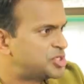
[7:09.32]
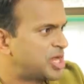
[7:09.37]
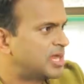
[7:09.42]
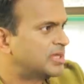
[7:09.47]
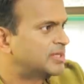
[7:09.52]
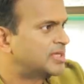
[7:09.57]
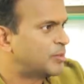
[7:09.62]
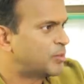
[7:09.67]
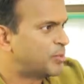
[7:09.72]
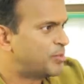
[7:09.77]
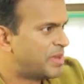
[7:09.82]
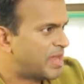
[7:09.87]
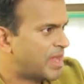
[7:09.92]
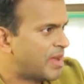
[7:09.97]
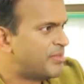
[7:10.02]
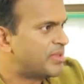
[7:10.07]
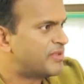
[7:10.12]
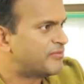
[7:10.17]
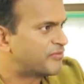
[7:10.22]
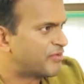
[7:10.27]
chunk that would be
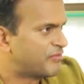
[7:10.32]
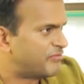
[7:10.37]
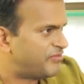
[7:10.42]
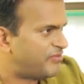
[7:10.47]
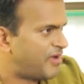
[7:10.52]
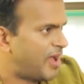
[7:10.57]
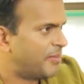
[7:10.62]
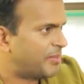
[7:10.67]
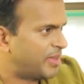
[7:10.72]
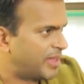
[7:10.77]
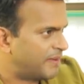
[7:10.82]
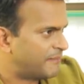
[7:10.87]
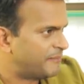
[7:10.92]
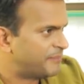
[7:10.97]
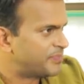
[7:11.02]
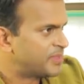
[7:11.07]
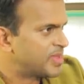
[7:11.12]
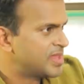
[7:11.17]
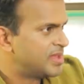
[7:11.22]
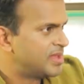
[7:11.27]
coming from farming.
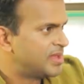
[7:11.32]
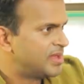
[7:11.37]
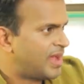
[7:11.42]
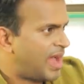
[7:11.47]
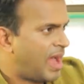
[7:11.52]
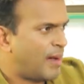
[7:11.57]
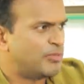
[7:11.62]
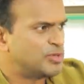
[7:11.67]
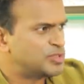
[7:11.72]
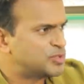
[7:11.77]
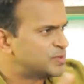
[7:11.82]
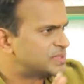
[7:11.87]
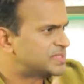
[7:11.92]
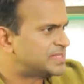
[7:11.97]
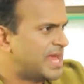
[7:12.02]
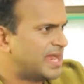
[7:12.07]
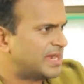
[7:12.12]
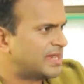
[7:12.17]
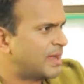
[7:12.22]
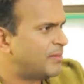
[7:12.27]
How much was
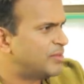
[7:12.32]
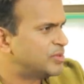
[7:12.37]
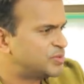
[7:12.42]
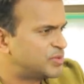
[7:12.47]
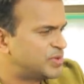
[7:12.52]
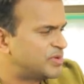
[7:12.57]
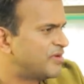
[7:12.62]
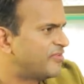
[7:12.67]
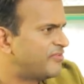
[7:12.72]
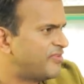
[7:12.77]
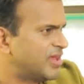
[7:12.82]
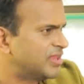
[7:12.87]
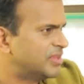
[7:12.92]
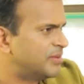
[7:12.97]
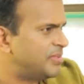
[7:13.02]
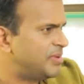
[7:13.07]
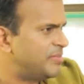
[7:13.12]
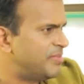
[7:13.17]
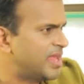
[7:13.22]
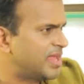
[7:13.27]
that? How much would your father
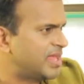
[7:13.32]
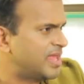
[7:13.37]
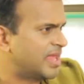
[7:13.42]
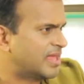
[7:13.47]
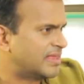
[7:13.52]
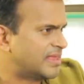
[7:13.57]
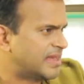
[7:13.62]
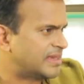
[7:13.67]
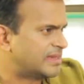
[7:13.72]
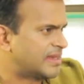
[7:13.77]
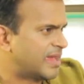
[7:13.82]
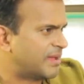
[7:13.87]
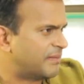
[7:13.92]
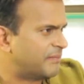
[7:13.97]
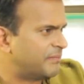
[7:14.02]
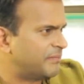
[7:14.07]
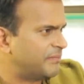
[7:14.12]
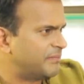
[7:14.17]
be making at that time?